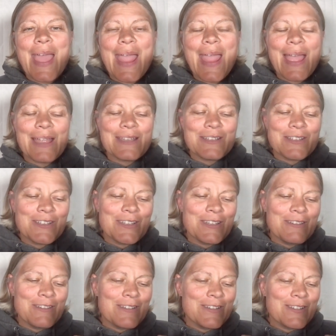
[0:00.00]
and
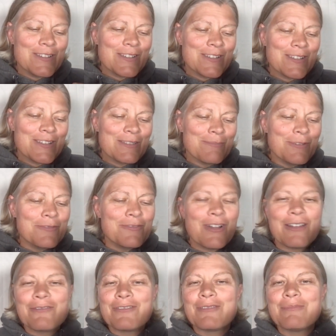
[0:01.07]
she she's moved
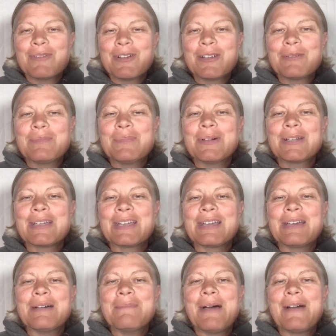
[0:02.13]
on from her book
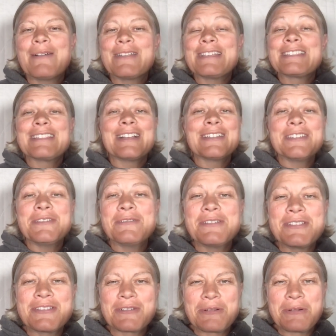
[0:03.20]
about It's Not You,
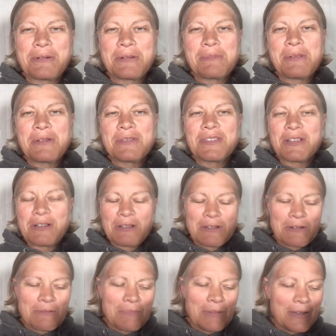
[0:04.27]
It's Your Hormones,
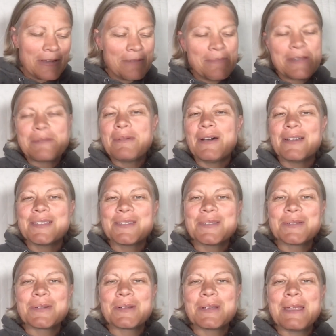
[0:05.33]
her perimenopause
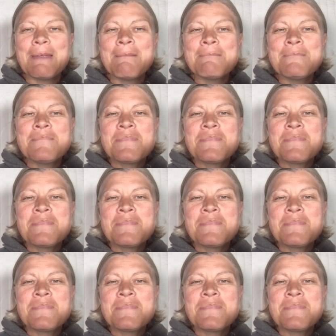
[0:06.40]
story.